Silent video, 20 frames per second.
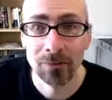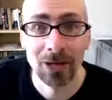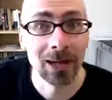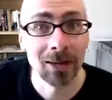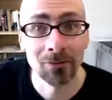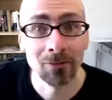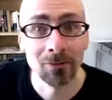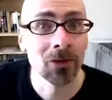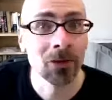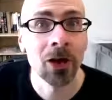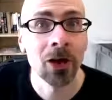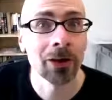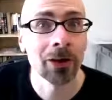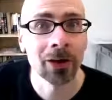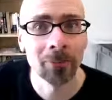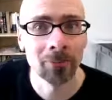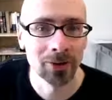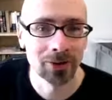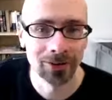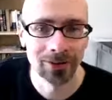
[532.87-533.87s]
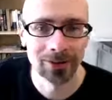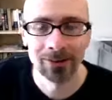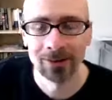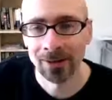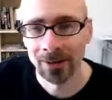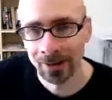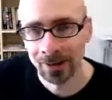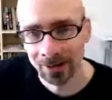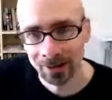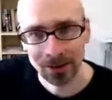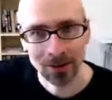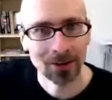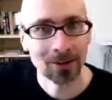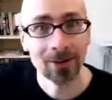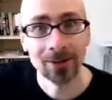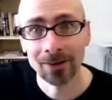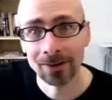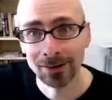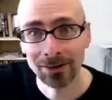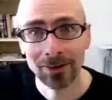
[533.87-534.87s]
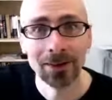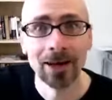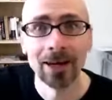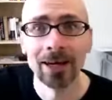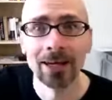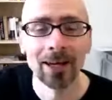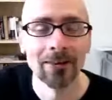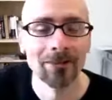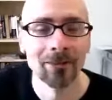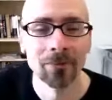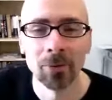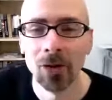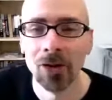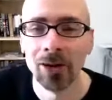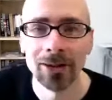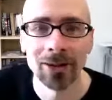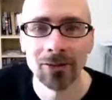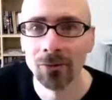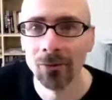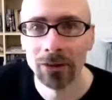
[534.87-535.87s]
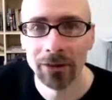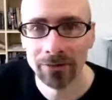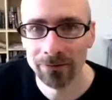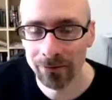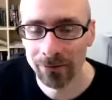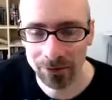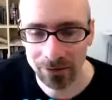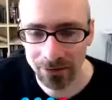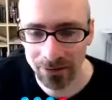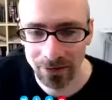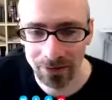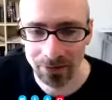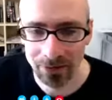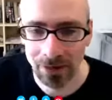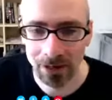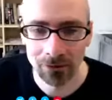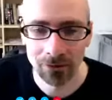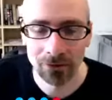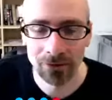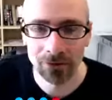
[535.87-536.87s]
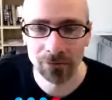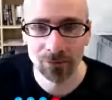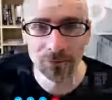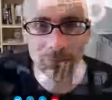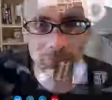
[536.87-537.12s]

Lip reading: get caught up in the 9/11 plot in whatever sense that was